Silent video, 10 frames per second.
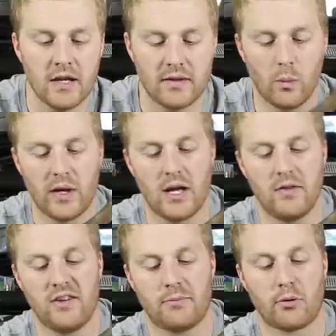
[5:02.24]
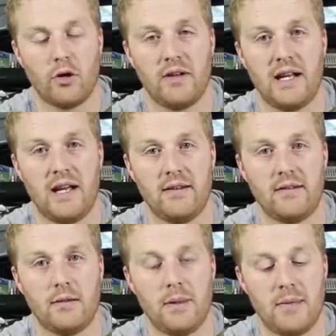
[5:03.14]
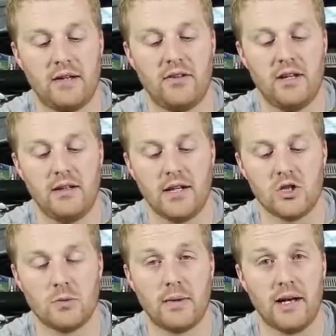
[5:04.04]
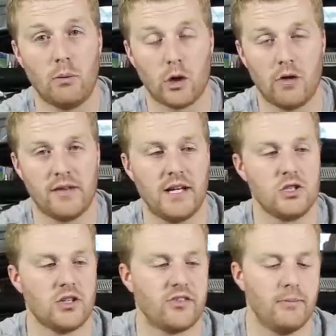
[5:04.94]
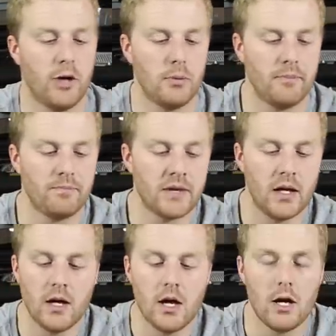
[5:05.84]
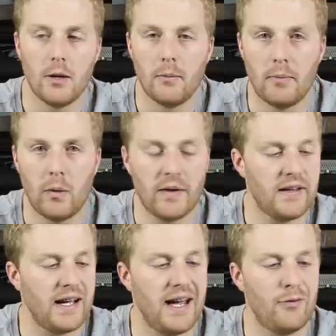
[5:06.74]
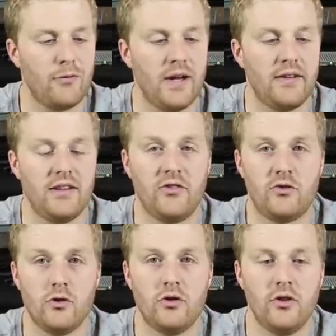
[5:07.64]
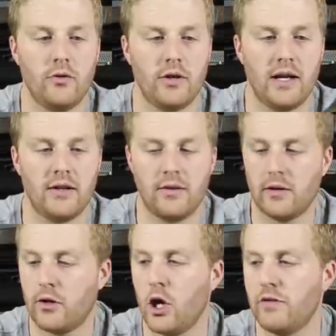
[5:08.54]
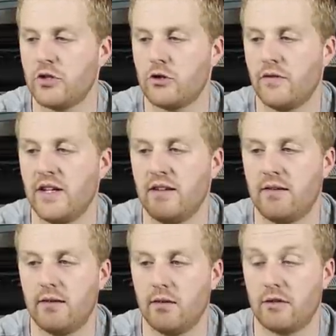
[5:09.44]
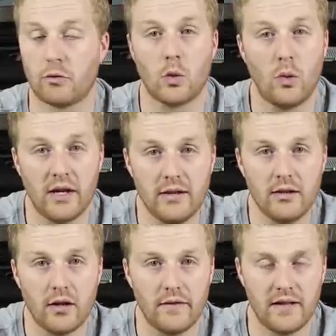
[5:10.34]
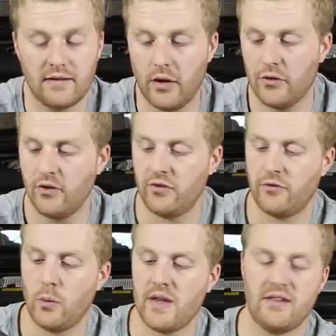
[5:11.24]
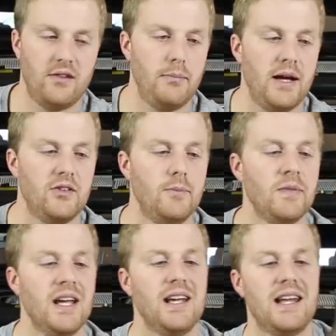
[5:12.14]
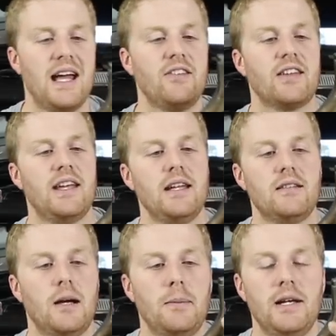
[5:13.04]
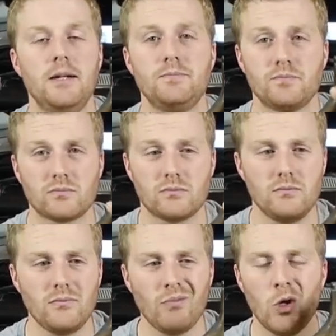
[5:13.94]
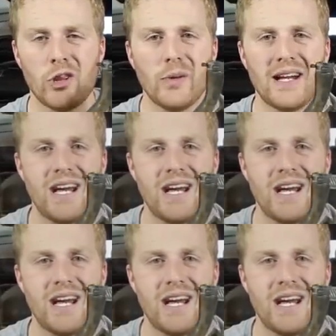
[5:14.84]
than where this Provent has to be mounted in the engine bay. We'll go over that in just a moment. But one thing I have found is due to the curvature of these that's required on these hoses for where this is mounted, it has kinked up here. Although it